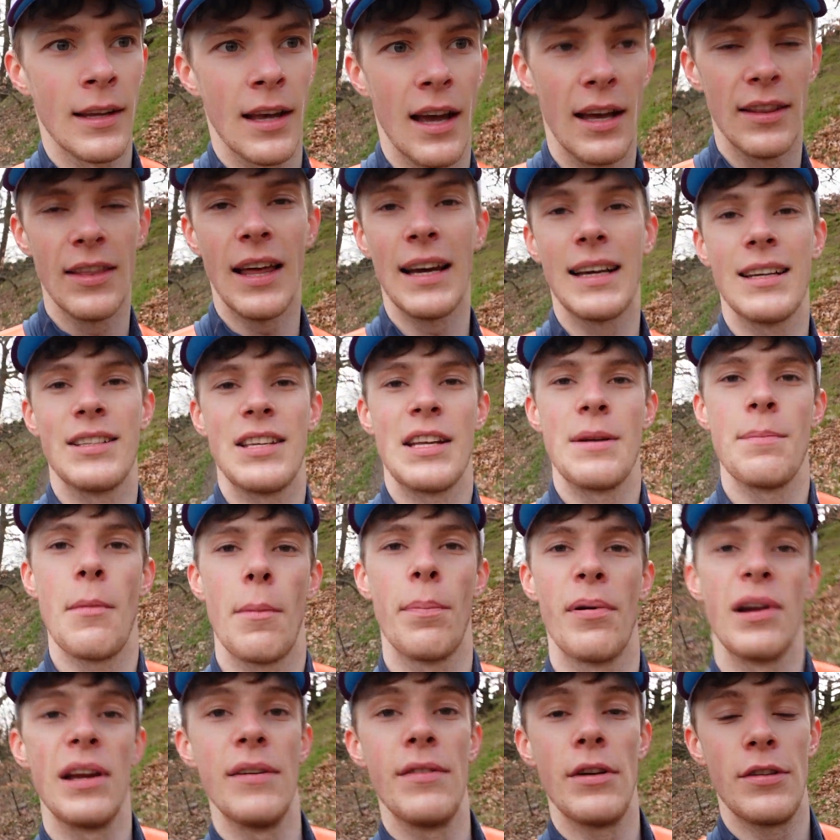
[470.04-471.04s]
and like I said in my
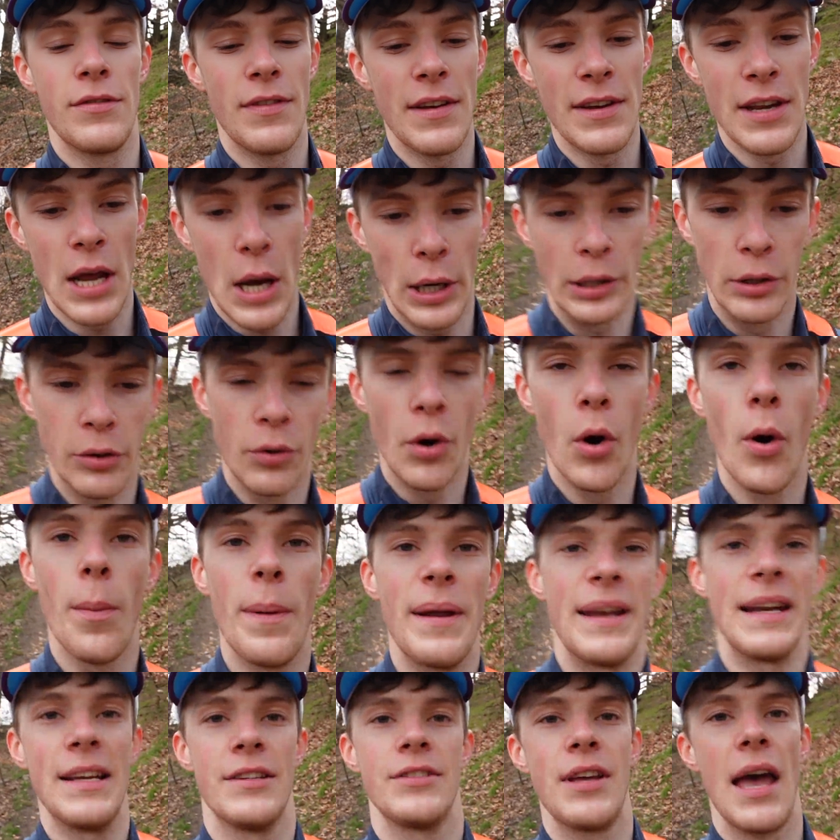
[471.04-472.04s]
previous video, I grew up
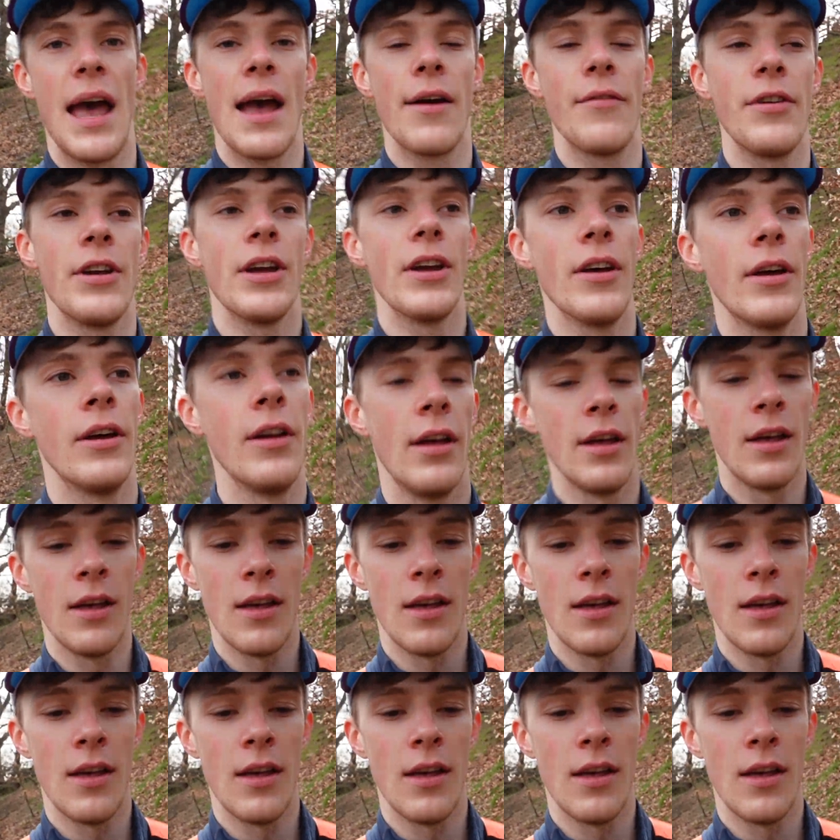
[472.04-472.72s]
in this area.